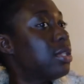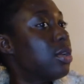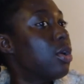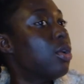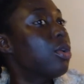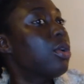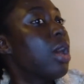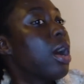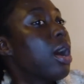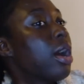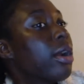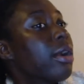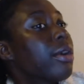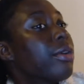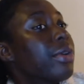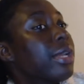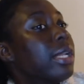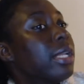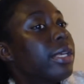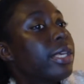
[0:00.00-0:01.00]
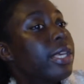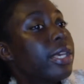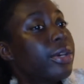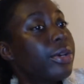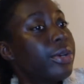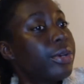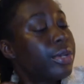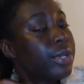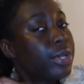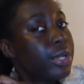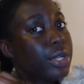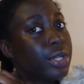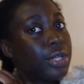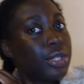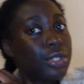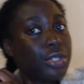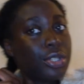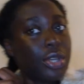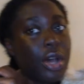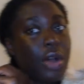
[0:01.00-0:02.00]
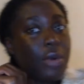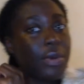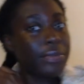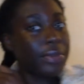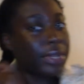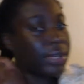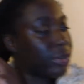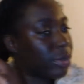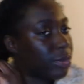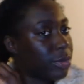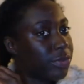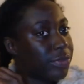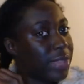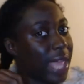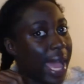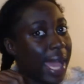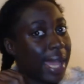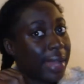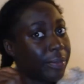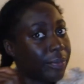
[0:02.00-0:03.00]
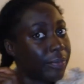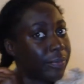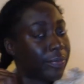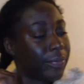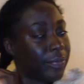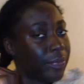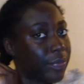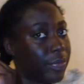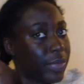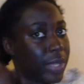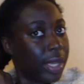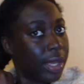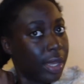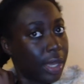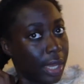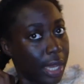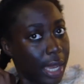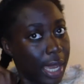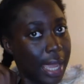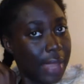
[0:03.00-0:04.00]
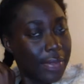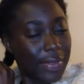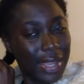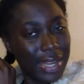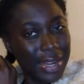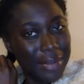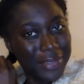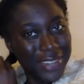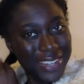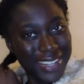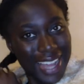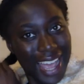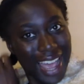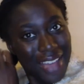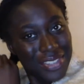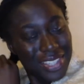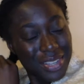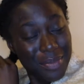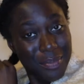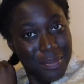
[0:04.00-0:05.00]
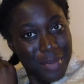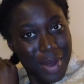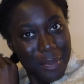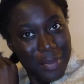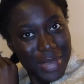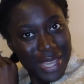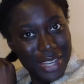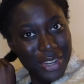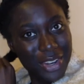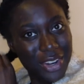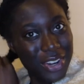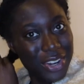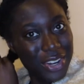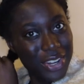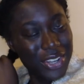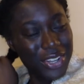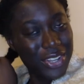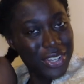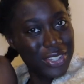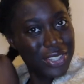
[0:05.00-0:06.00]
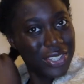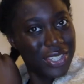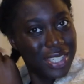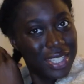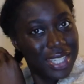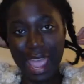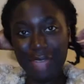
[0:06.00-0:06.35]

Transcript: no longer really cute so we can remove that and then I'm gonna have some popping curls.